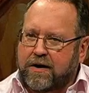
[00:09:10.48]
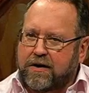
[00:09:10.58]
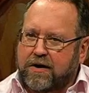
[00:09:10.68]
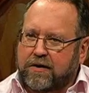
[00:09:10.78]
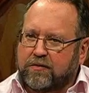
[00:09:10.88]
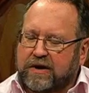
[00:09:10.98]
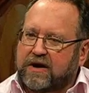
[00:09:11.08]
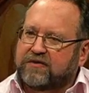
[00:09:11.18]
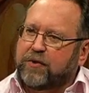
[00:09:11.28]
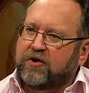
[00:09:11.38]
Oh, well,
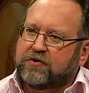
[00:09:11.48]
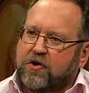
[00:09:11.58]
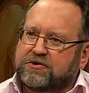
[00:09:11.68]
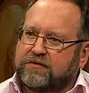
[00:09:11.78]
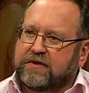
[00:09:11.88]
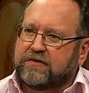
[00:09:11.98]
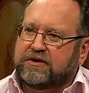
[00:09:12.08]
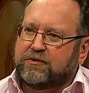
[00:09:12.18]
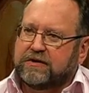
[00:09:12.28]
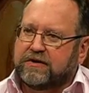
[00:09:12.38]
I suppose OSH have
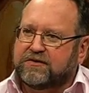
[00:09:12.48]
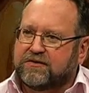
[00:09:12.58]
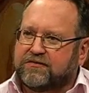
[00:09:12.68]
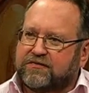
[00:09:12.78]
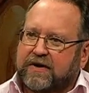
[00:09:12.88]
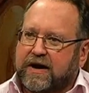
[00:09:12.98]
given you a list of